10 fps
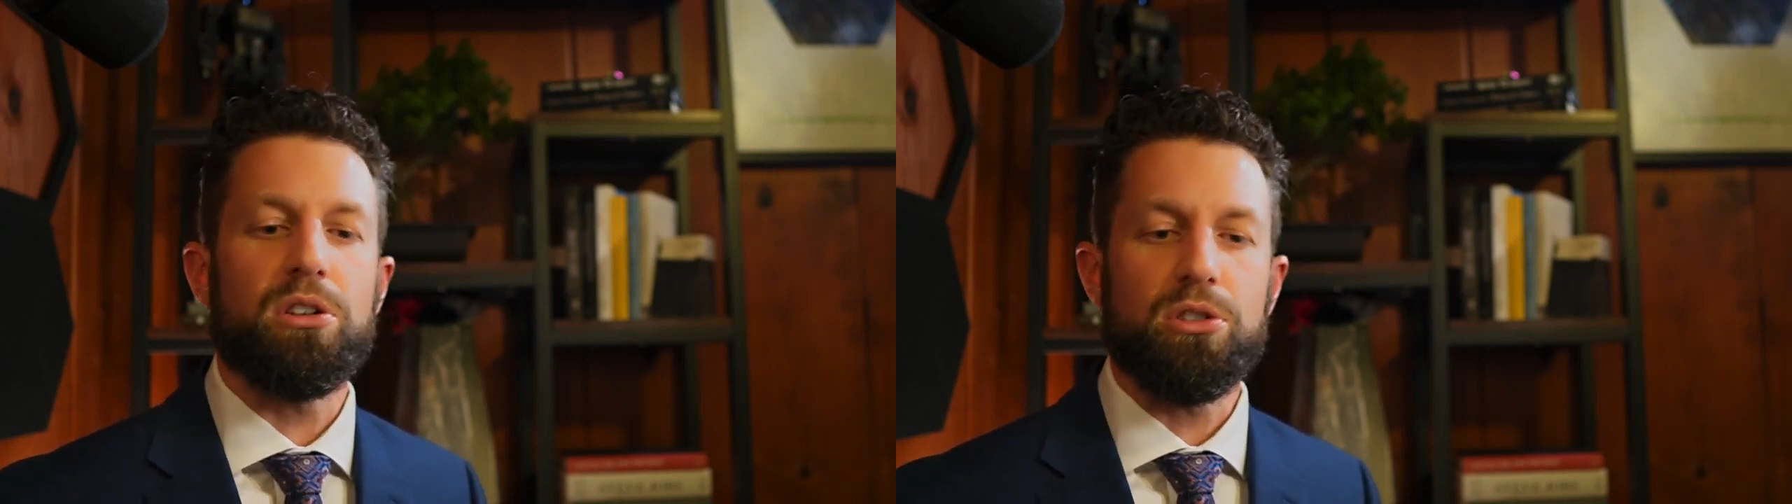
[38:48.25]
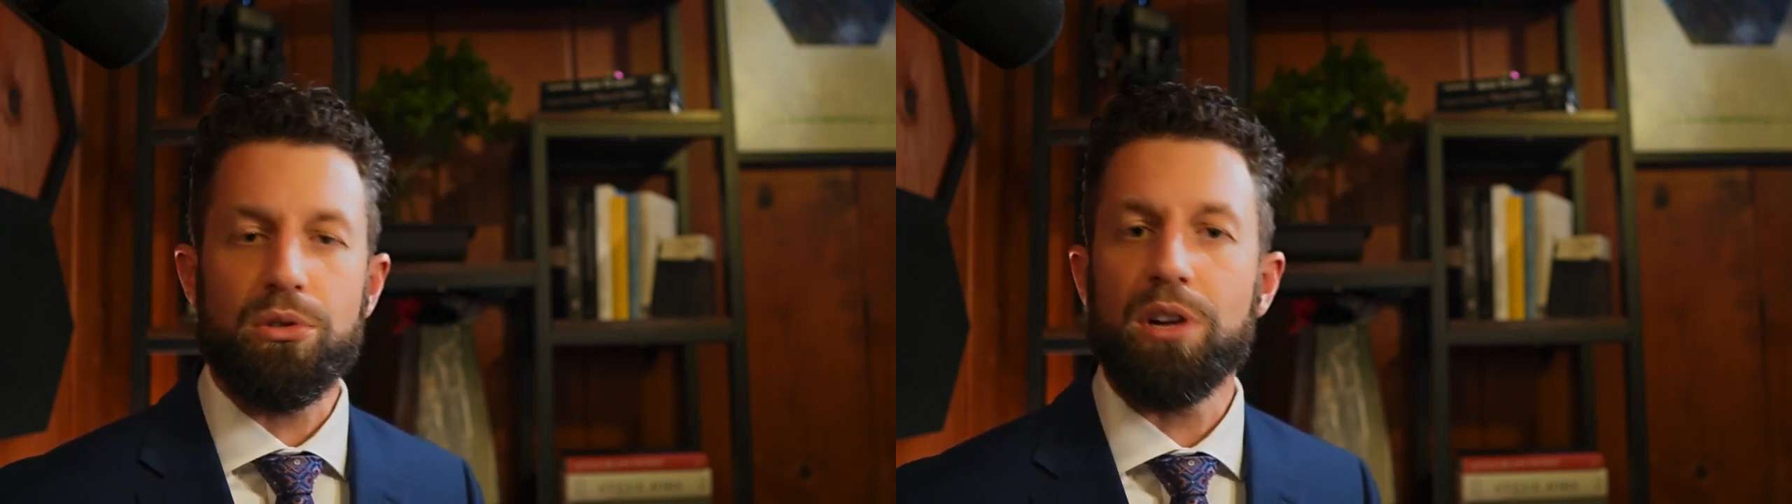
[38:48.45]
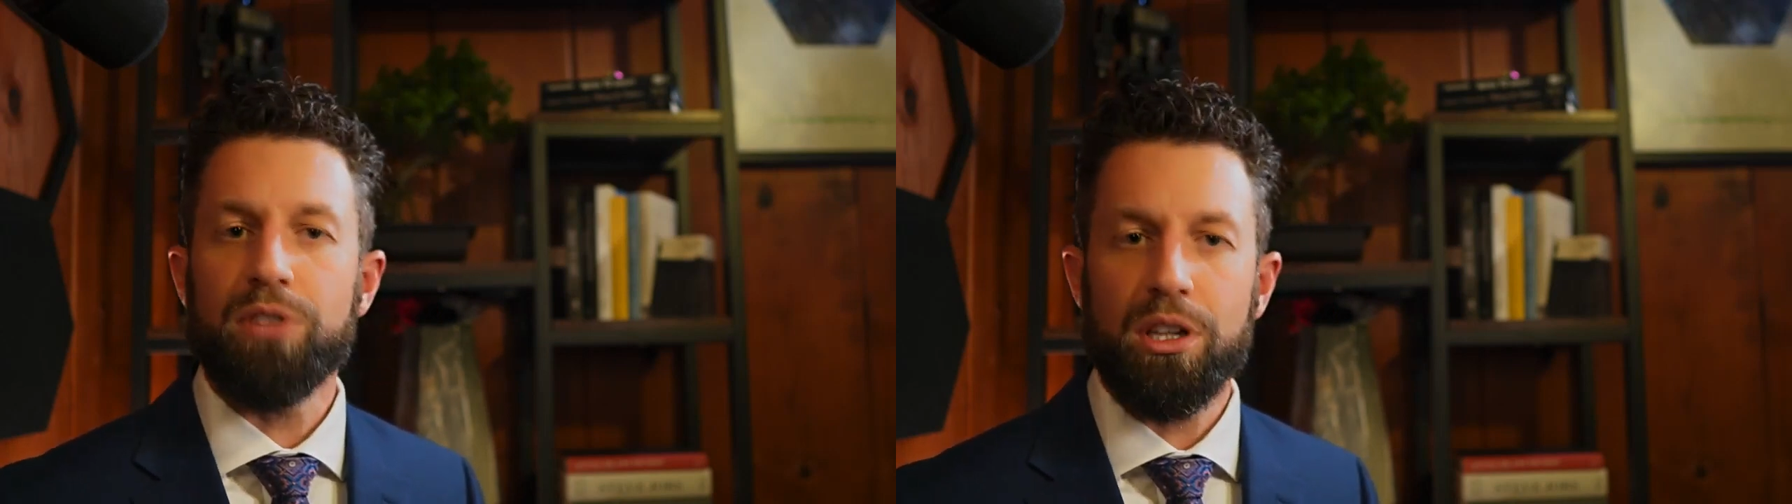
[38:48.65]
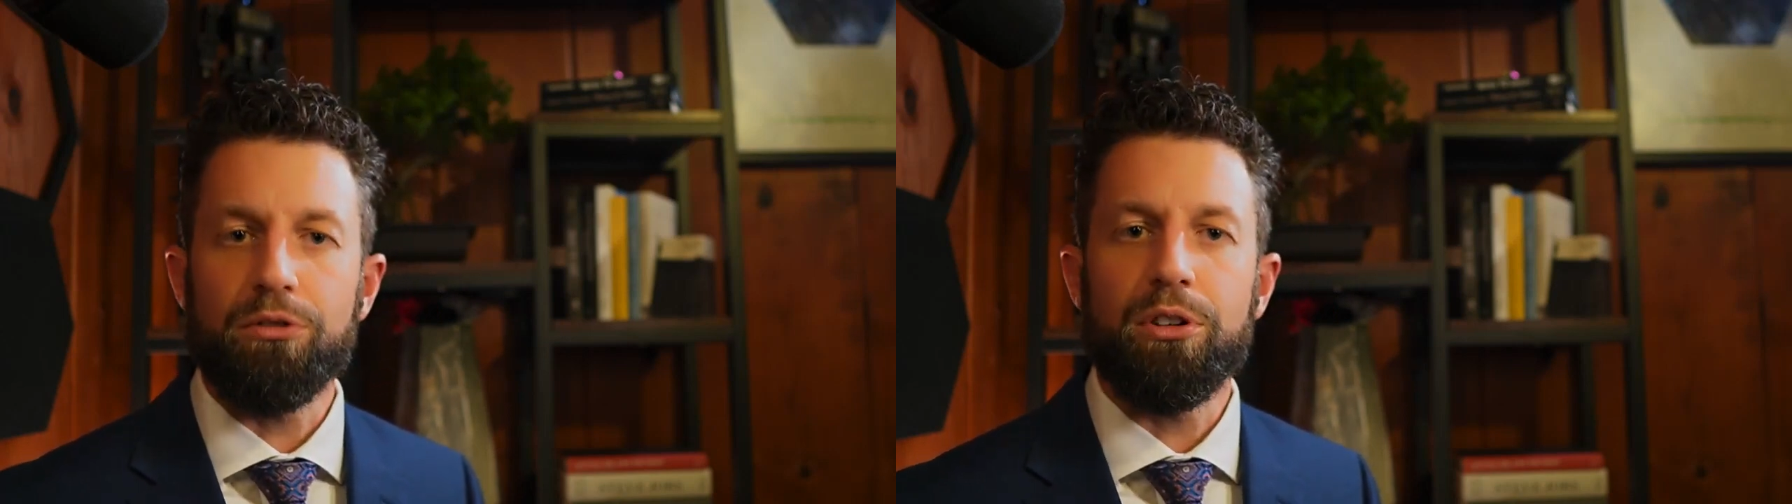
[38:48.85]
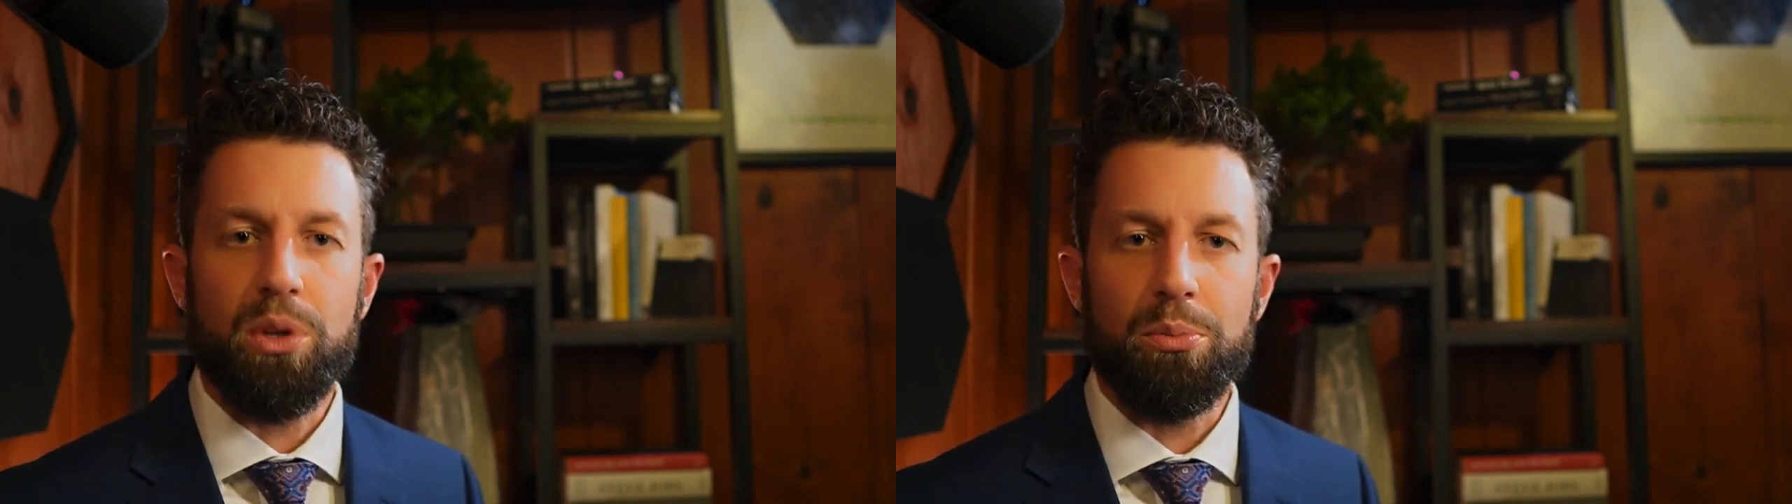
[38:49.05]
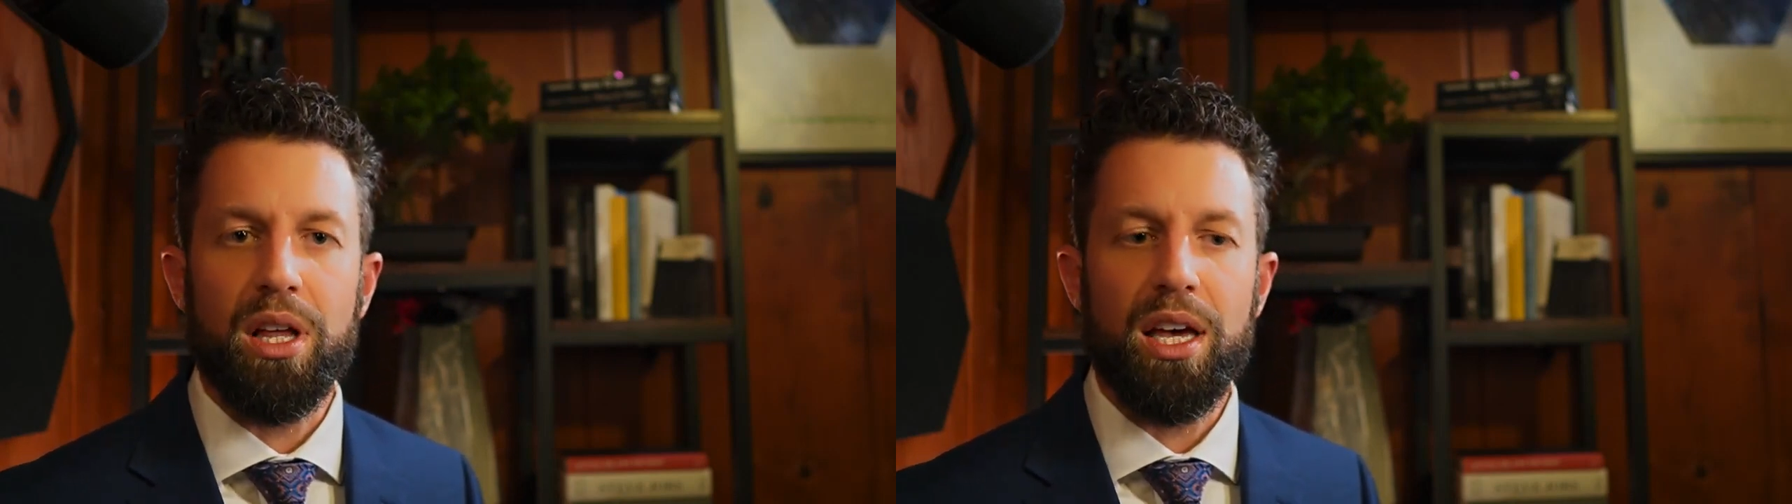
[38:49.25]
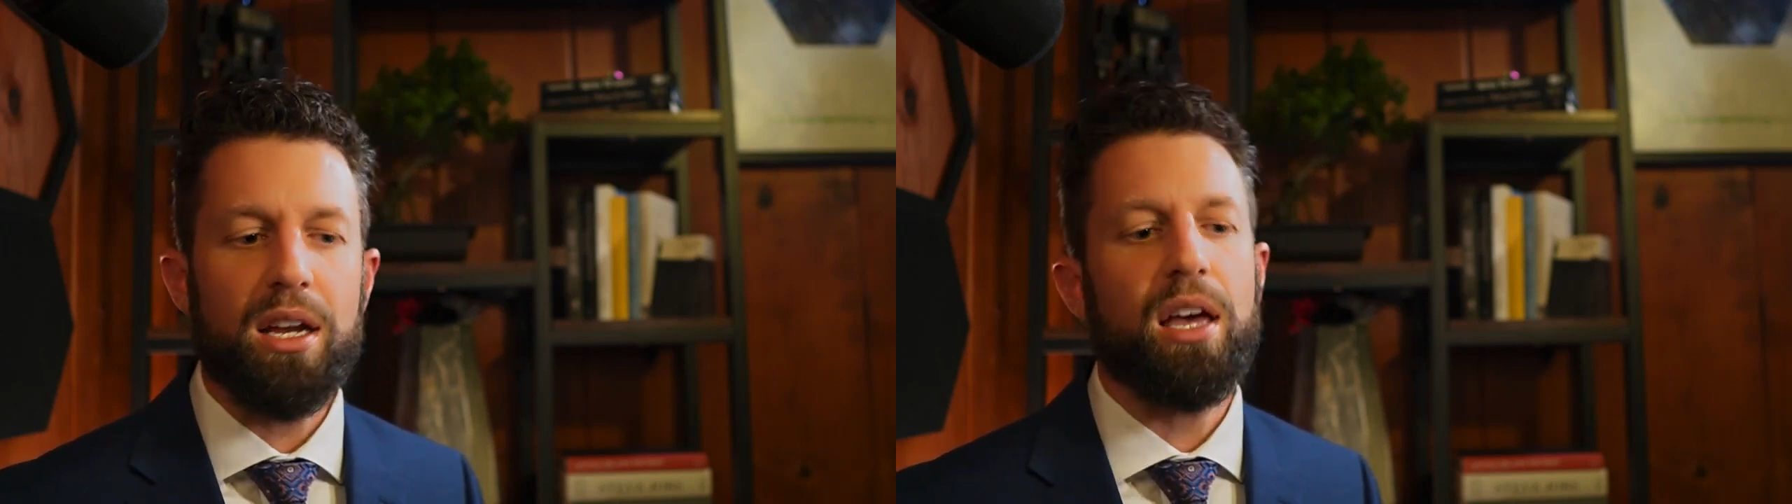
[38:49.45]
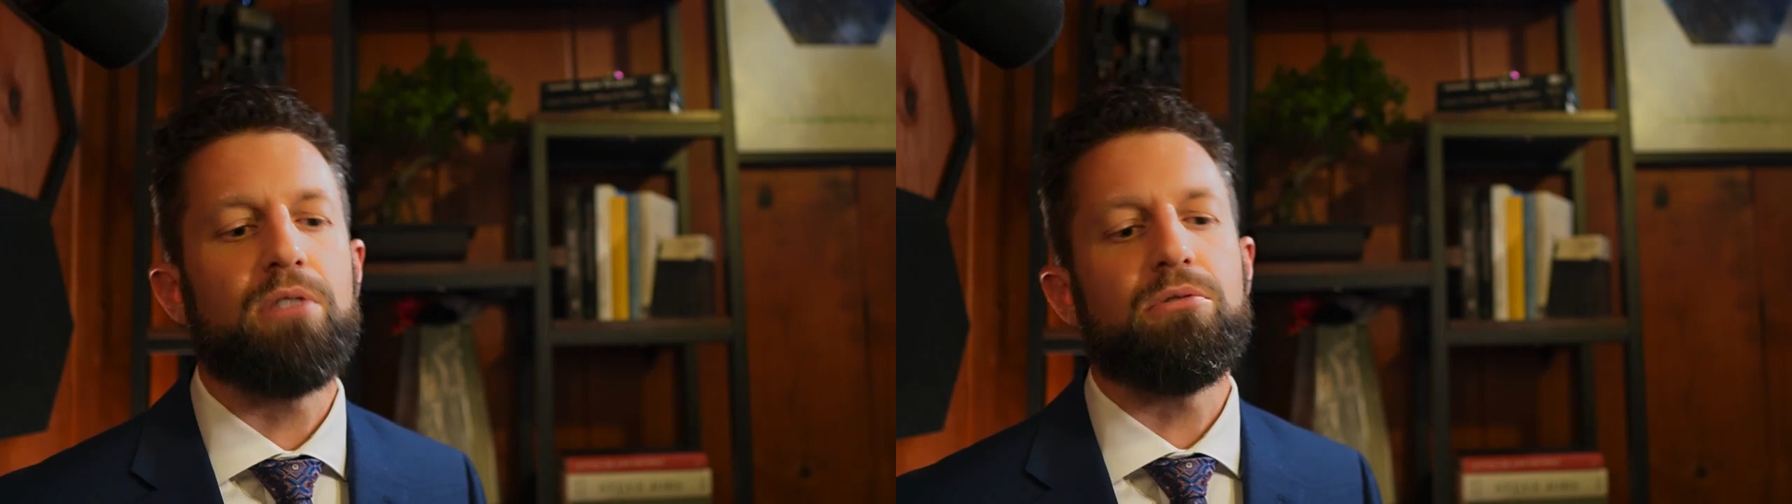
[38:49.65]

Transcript: drifting from the plan and